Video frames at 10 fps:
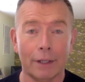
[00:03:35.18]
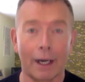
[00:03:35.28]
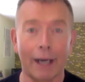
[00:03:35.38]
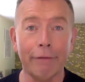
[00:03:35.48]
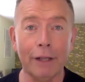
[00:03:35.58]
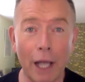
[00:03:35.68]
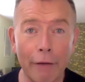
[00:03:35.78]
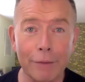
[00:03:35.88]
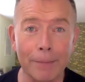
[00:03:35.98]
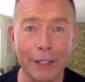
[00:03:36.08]
I've
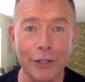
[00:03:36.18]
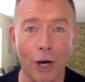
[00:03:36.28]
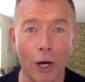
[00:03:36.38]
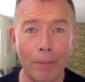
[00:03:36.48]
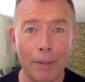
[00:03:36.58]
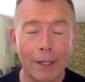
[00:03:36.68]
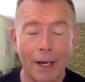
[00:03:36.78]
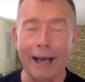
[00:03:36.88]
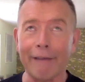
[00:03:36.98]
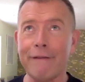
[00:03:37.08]
loved my job.
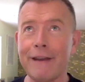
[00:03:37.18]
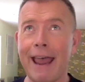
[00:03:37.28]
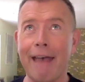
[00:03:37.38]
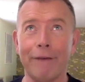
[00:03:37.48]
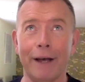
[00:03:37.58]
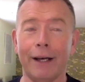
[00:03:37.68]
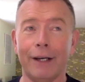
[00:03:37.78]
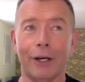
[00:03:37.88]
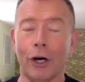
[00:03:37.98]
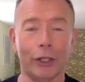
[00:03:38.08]
I've never
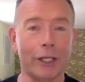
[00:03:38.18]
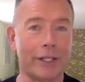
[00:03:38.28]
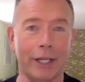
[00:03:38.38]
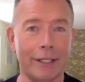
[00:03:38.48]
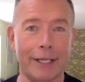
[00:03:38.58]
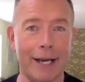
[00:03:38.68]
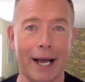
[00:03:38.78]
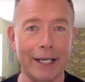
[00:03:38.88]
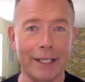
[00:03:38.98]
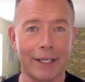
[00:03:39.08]
on a Sunday
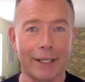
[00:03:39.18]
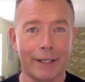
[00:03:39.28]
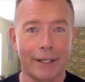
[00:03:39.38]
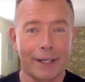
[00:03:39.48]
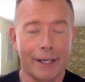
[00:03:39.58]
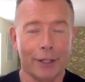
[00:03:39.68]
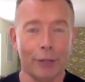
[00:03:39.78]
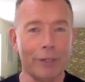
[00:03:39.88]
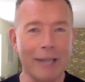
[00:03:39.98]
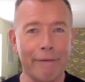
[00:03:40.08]
night,
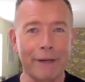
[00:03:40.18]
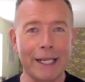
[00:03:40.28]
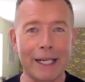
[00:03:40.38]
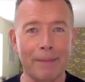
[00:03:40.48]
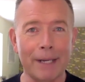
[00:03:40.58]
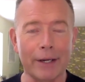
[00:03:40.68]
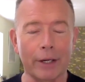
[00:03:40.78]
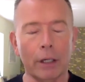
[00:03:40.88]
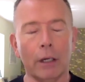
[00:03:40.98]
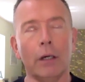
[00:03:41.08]
you'll never hear me
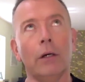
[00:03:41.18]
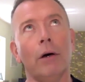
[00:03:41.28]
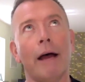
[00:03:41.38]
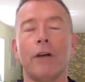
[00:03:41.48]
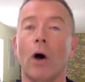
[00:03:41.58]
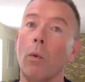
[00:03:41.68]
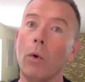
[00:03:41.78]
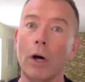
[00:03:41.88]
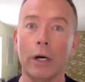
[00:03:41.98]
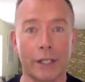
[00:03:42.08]
going, Oh, I've got
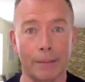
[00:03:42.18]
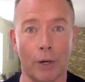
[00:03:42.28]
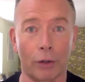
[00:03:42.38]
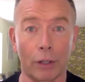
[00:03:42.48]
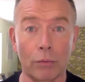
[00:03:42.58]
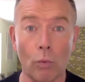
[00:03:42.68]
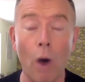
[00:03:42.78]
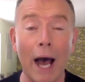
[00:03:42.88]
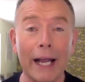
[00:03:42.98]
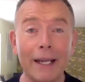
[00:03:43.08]
work tomorrow.
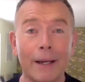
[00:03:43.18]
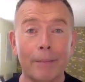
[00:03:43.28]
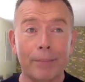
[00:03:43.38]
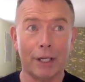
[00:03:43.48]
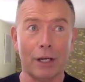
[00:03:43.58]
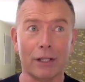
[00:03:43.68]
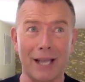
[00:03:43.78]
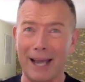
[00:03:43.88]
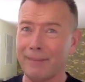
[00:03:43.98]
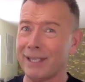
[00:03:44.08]
Why? Because
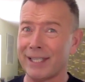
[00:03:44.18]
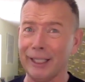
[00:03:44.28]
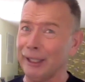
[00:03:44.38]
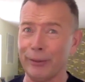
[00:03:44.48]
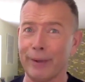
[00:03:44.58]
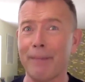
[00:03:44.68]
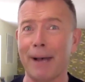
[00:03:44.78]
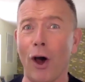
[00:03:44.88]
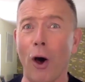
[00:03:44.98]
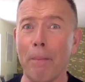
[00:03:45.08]
I'm still doing
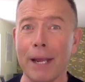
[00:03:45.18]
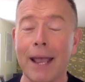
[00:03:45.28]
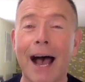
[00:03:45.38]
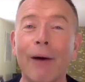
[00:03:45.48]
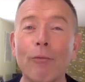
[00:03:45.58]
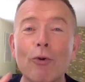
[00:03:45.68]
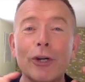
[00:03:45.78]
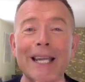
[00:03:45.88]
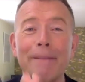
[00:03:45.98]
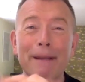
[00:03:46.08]
my hobby. And
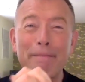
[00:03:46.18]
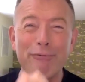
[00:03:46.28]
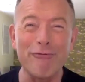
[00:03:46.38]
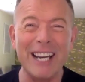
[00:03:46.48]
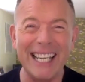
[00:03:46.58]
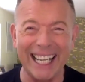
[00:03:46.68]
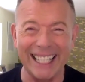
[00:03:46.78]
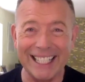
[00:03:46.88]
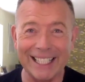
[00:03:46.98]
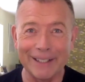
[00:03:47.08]
wouldn't it be
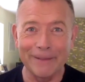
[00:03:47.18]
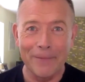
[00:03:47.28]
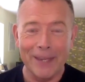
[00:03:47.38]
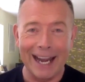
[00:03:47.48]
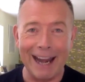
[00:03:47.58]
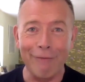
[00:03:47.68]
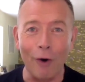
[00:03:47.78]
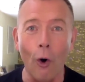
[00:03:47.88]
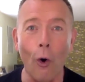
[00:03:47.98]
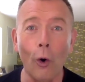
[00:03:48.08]
brilliant if
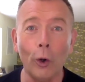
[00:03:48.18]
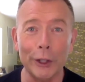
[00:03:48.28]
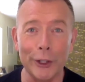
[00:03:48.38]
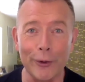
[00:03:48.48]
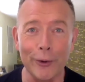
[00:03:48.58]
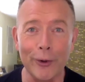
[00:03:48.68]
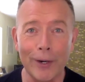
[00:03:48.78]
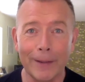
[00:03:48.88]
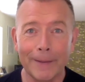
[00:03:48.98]
all you